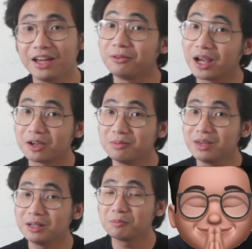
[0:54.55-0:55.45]
I
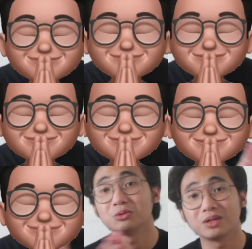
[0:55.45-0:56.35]
recommend
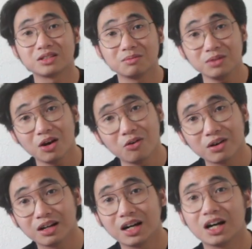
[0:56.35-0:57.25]
praying, doing some
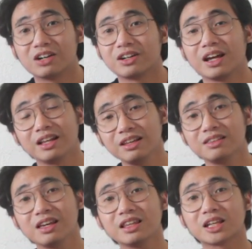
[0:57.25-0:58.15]
yoga or
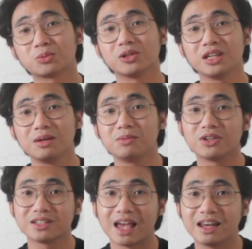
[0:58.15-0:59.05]
anything that will keep
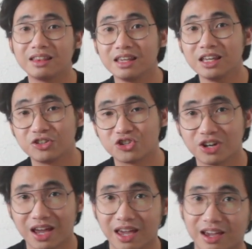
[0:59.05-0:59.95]
your sanity in
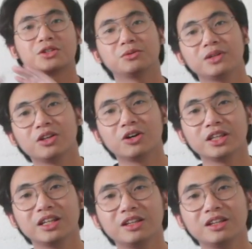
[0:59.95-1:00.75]
check. So with all the